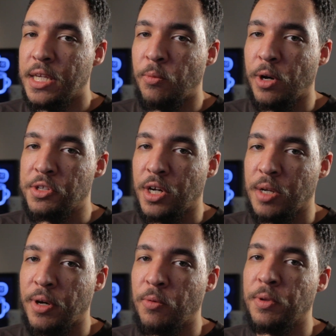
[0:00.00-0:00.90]
thing I want to
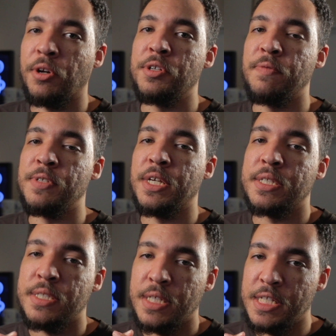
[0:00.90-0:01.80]
talk about with Curse of
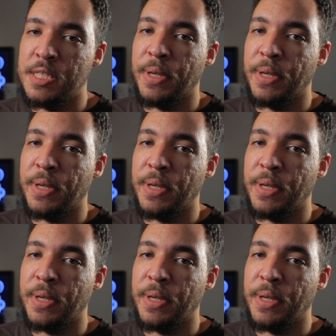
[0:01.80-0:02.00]
Zixx is the